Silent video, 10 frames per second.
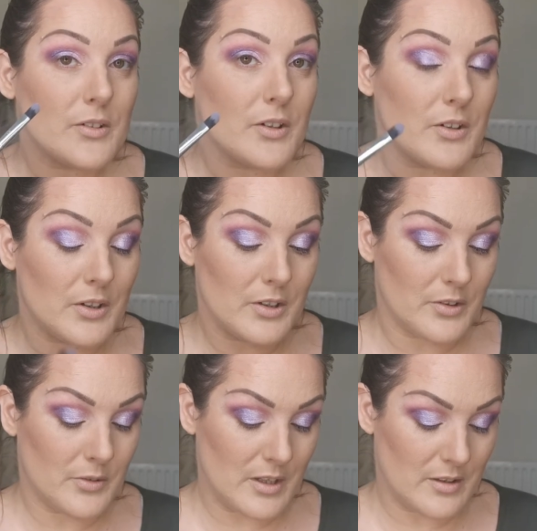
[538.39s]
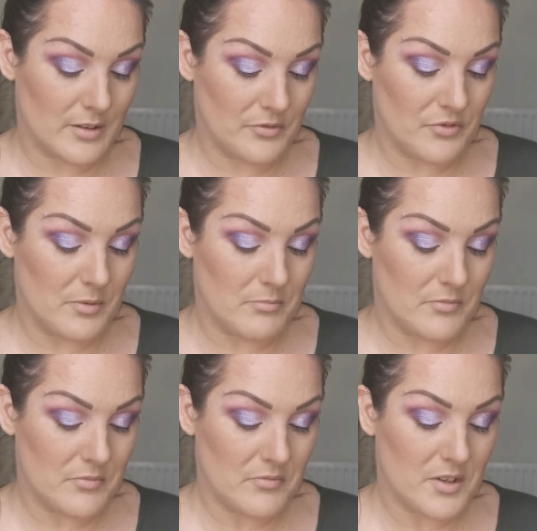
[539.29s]
Don't know uh, if I'm
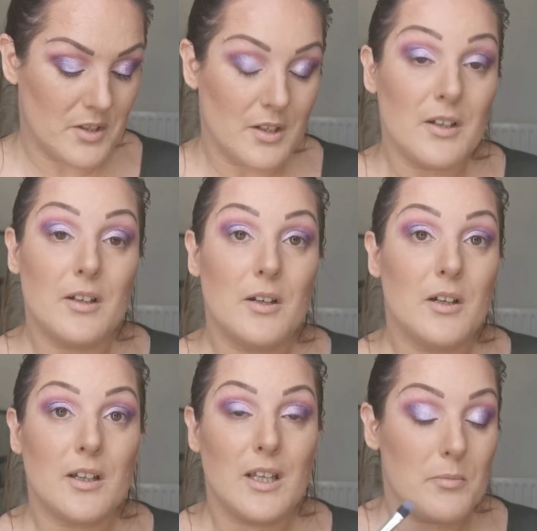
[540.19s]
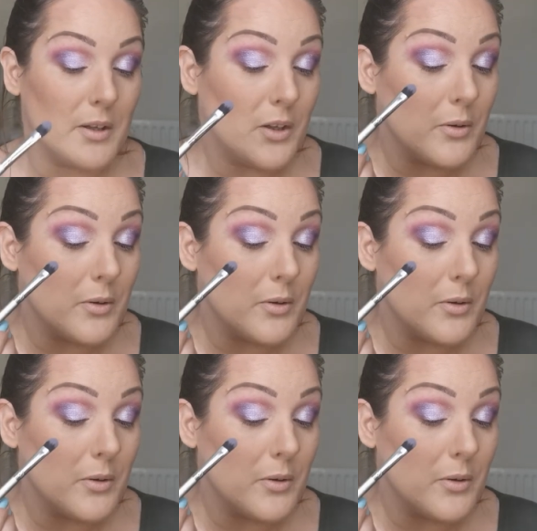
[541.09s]
keeping